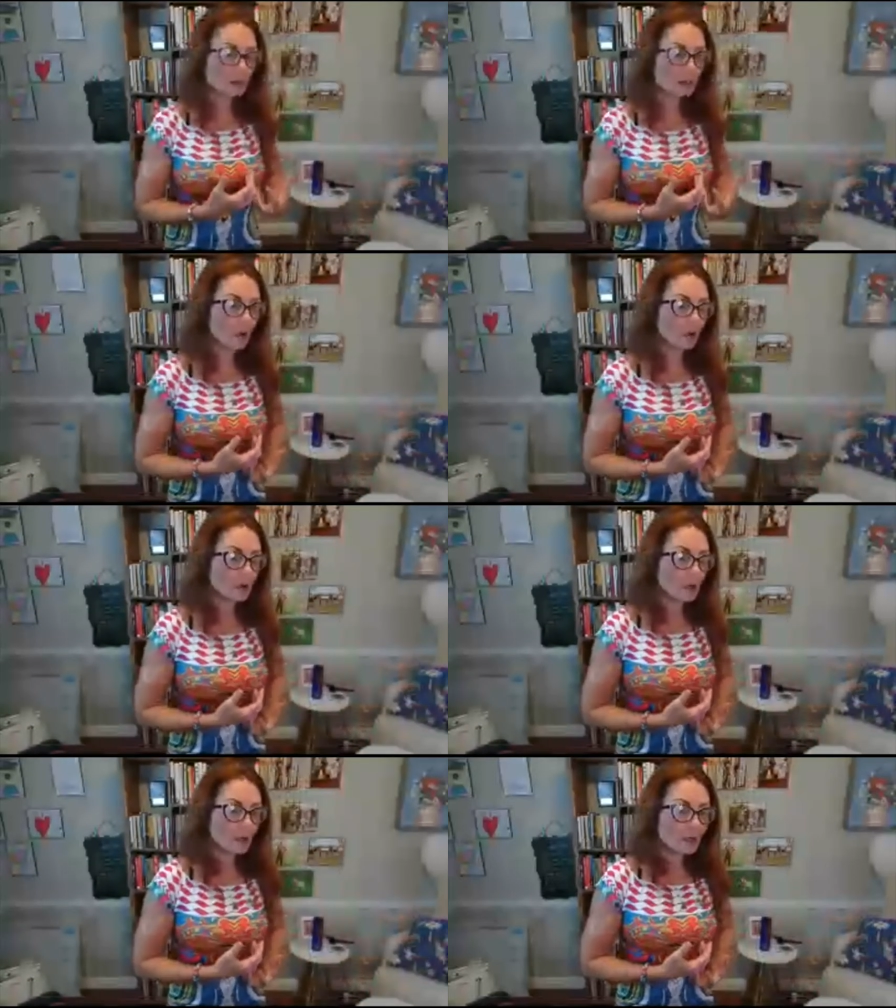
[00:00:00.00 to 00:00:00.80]

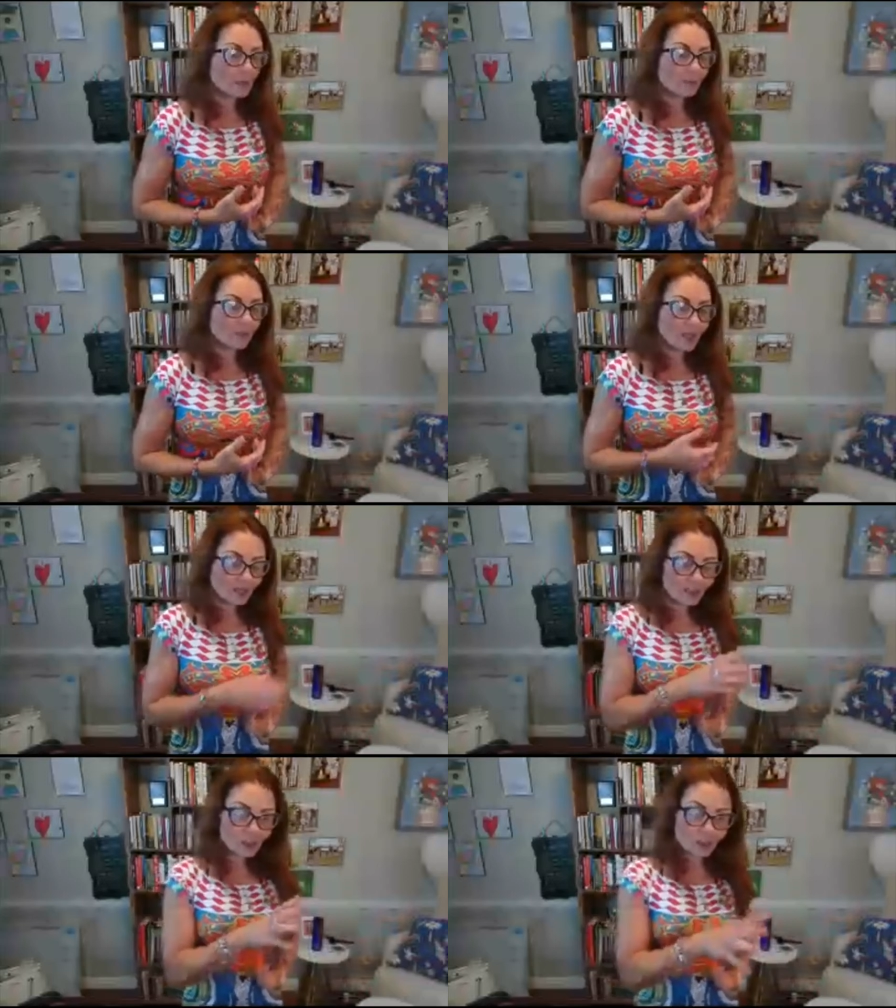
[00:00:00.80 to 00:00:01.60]
small
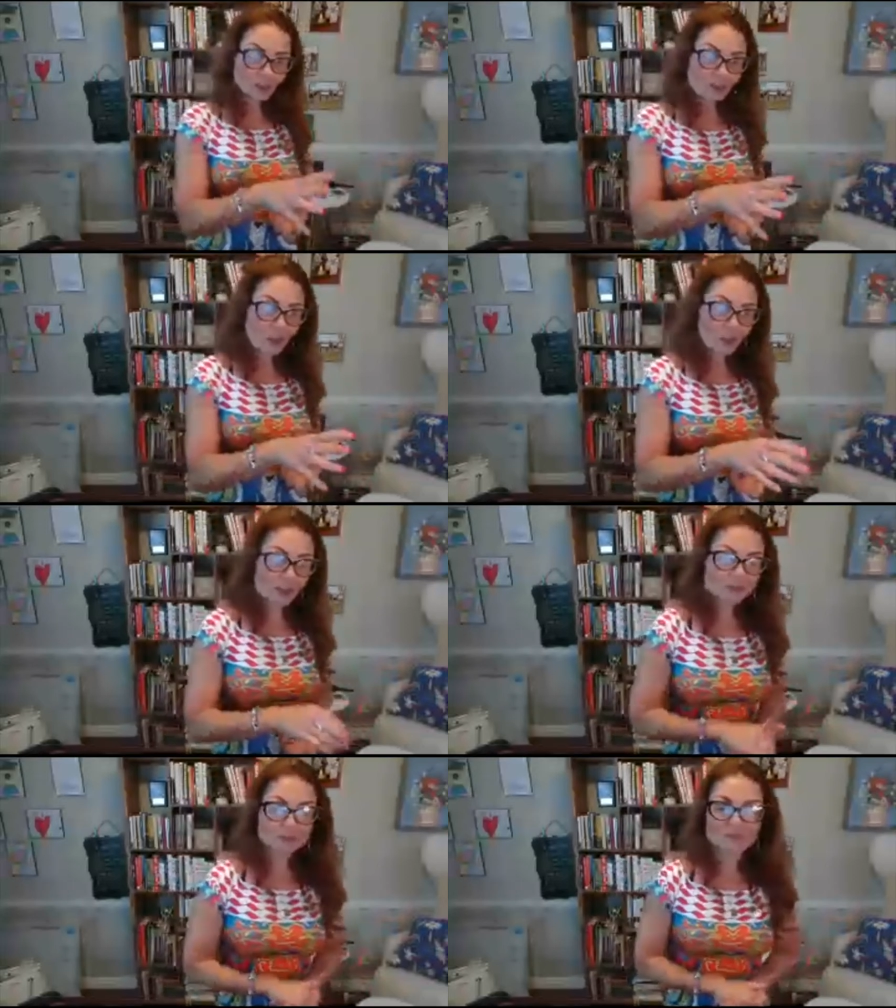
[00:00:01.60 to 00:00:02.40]
and i will tell you why